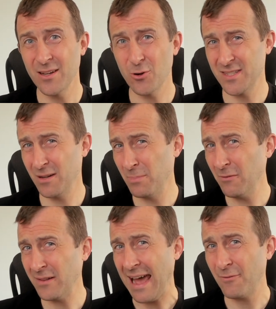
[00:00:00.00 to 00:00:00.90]
or is it a bit of
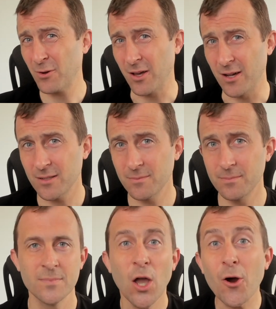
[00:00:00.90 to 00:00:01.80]
an afterthought?
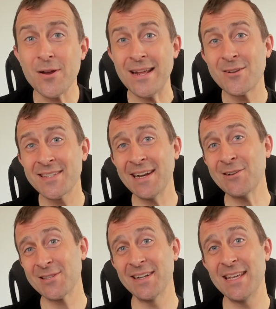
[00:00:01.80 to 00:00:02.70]
All right, now I said I
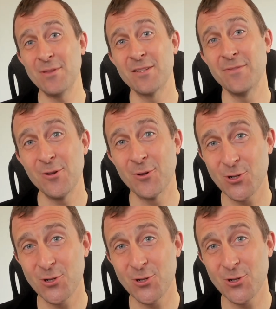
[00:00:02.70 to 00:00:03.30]
was gonna keep this video on the